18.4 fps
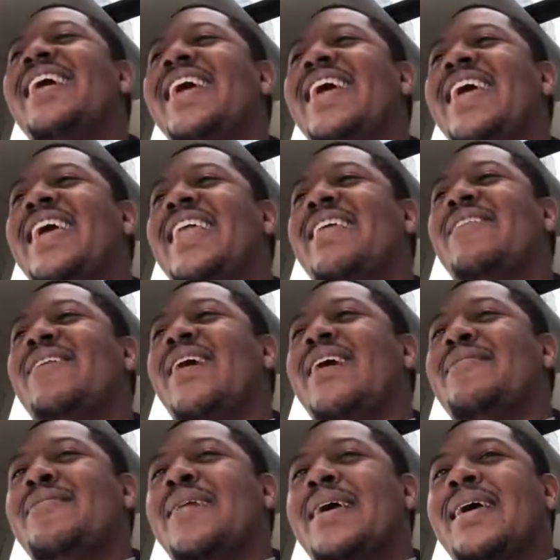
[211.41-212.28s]

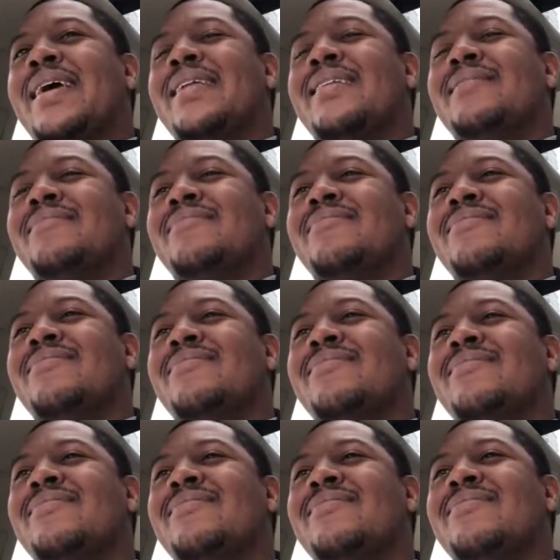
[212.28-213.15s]
Anyway, man,
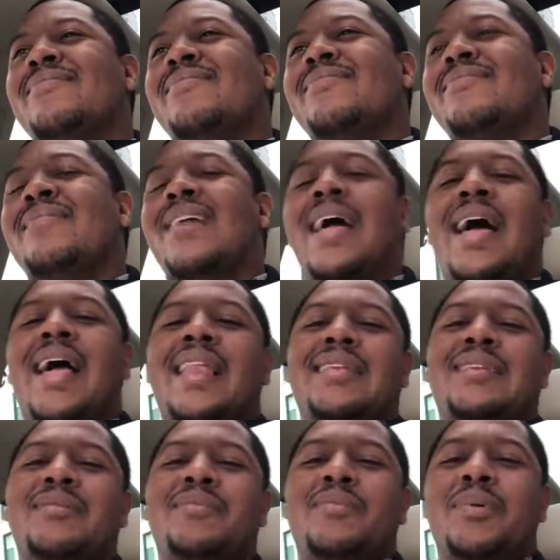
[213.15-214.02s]

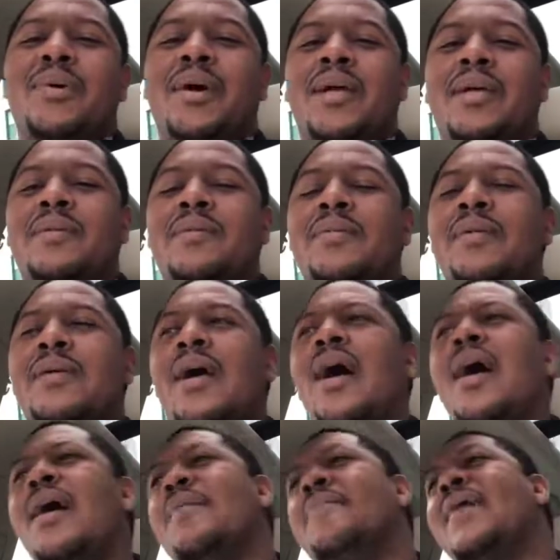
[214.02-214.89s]
holla at your boy.
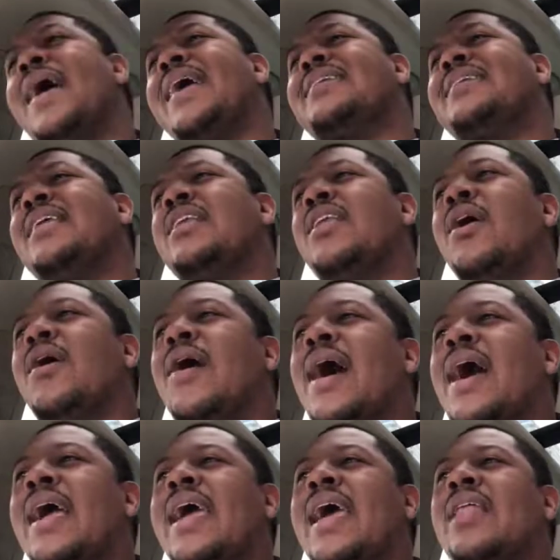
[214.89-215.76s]

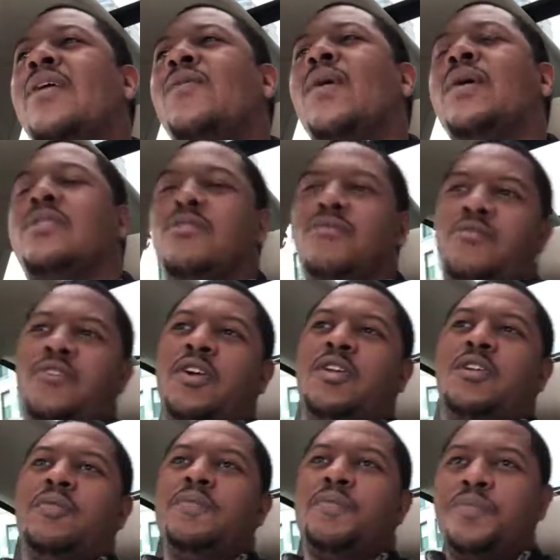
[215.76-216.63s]
I got a question for
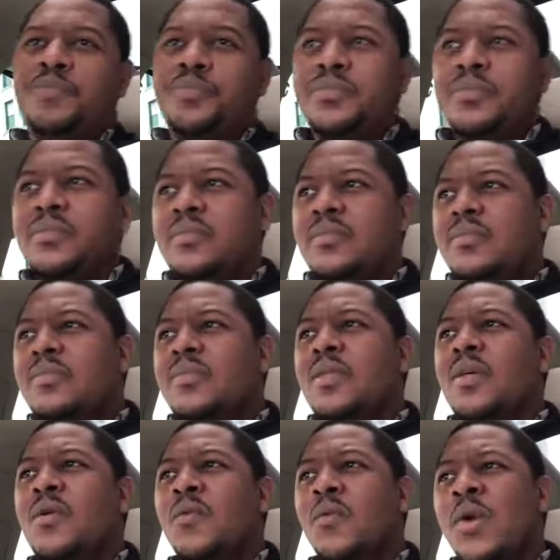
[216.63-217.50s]
you.
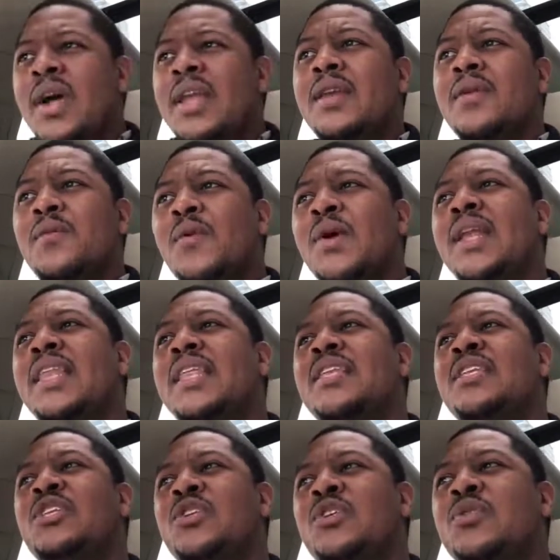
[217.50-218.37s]
What
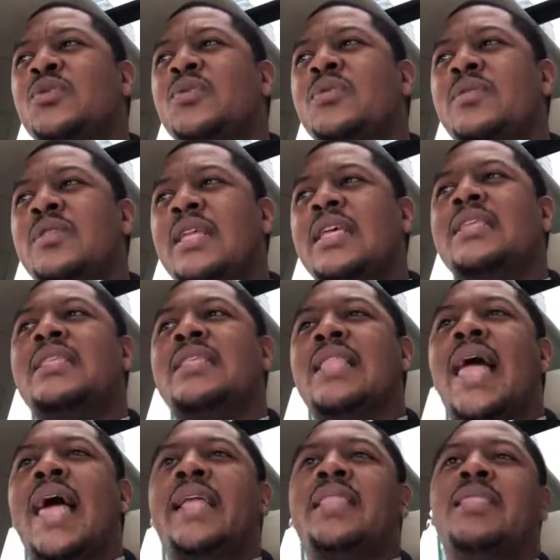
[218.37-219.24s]
did you
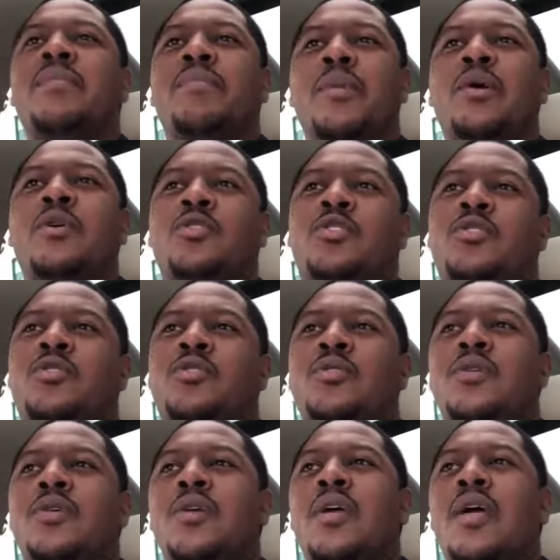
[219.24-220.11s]
dislike the most
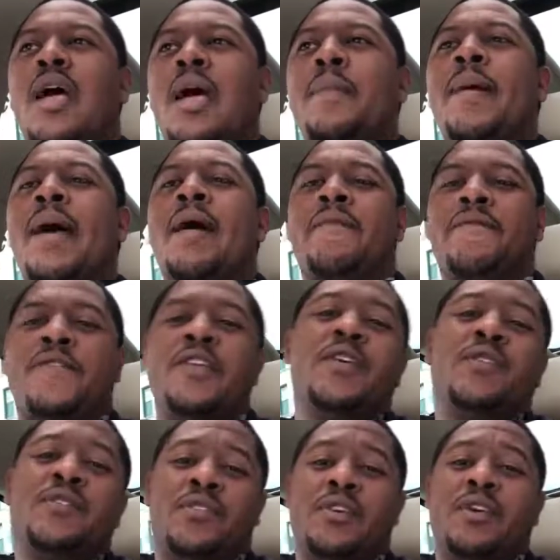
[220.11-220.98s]
about
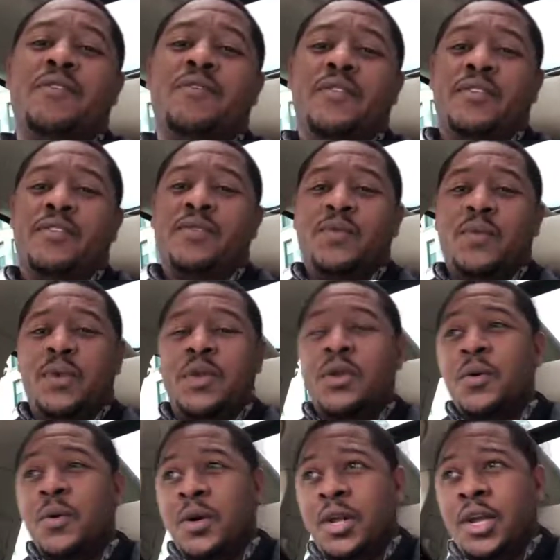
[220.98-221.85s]
field service when
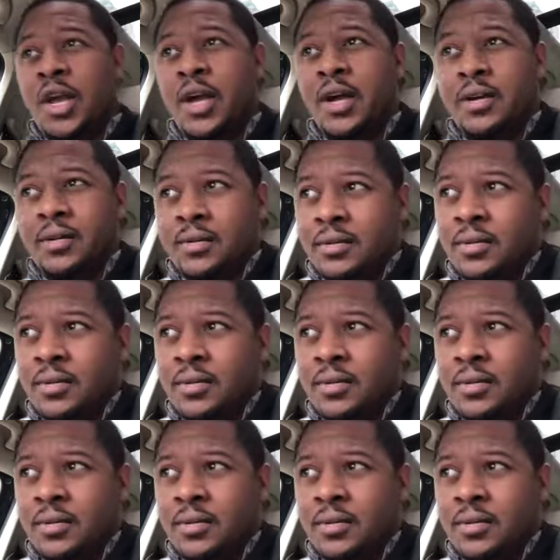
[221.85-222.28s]
you were young?